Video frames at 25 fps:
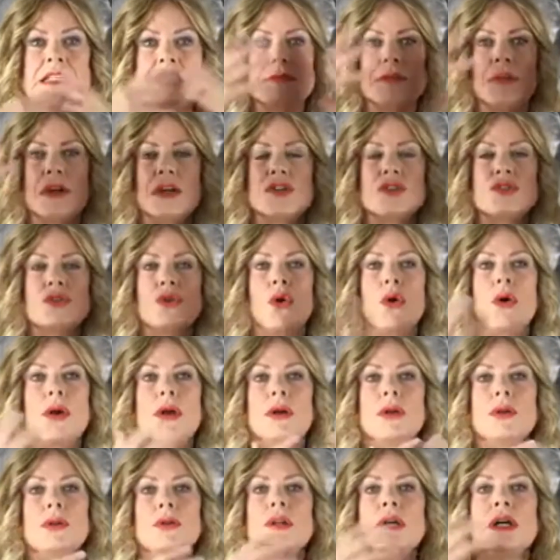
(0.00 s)
much
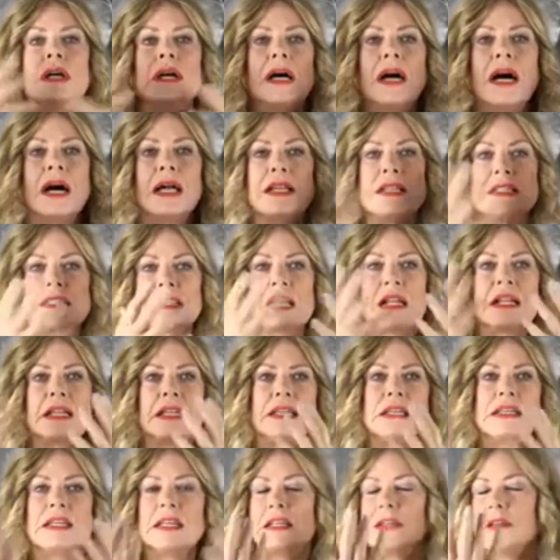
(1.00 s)
oil and as clean
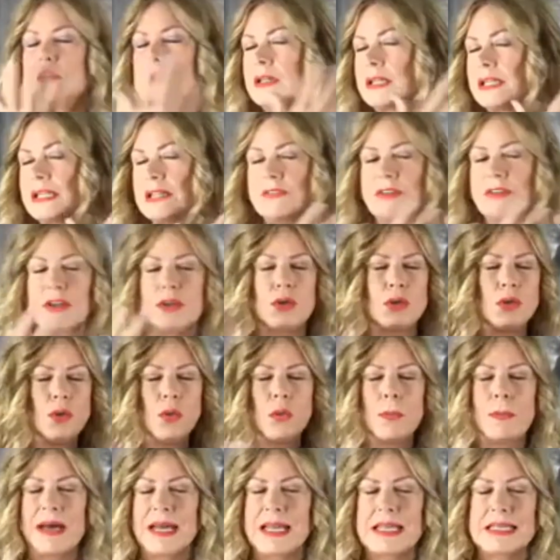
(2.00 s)
and leaving no
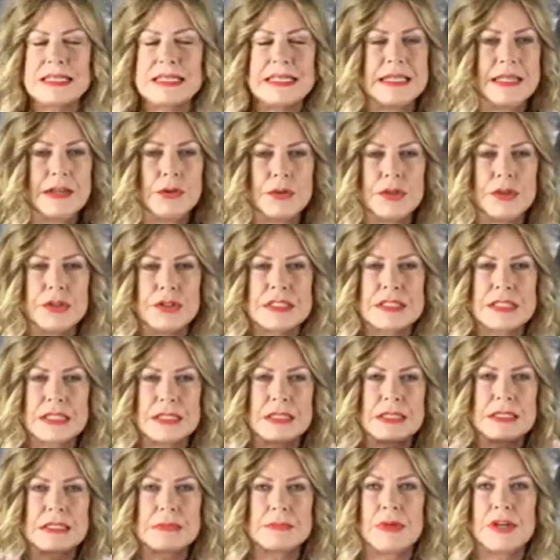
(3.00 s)
bacteria on your skin
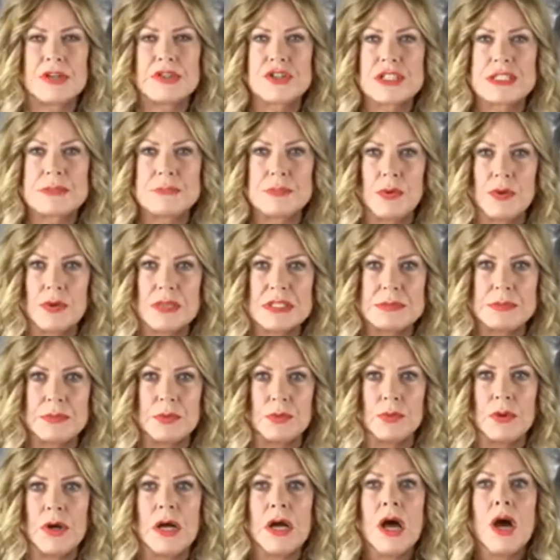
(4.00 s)
as much as
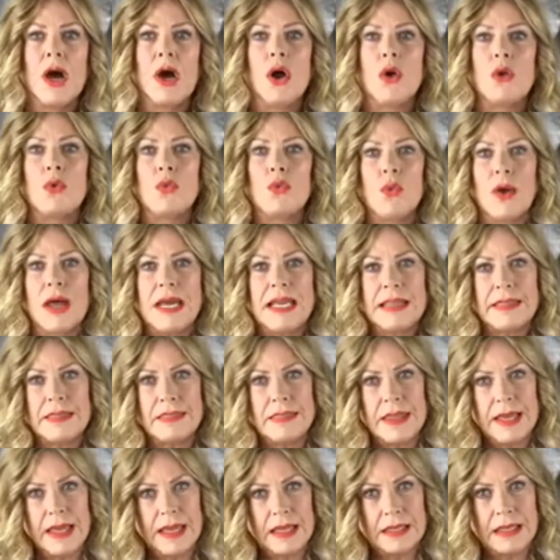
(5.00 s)
possible. Right
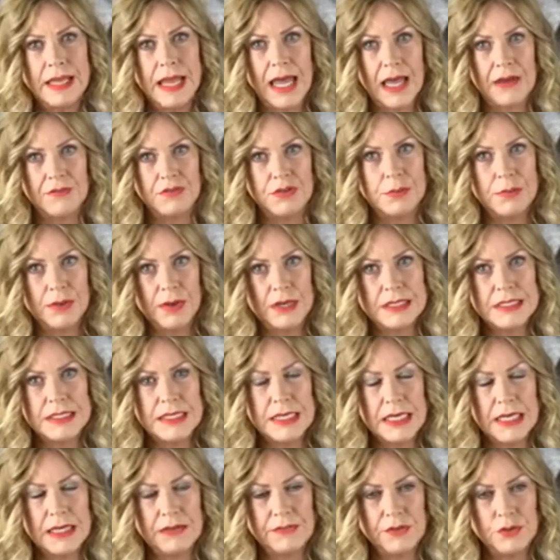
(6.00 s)
then, everybody,
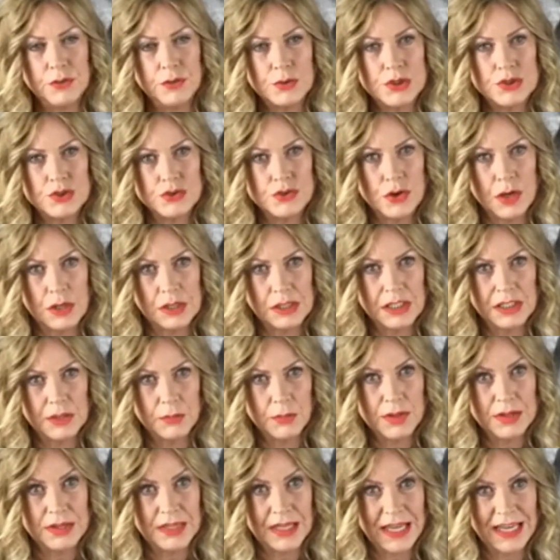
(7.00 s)
if you are struggling
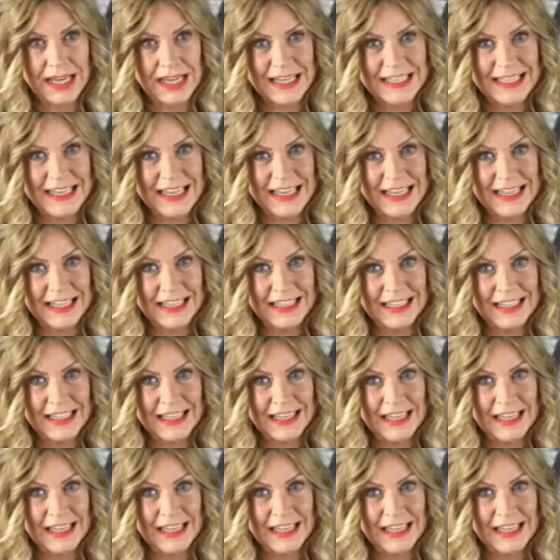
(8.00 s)
with acne,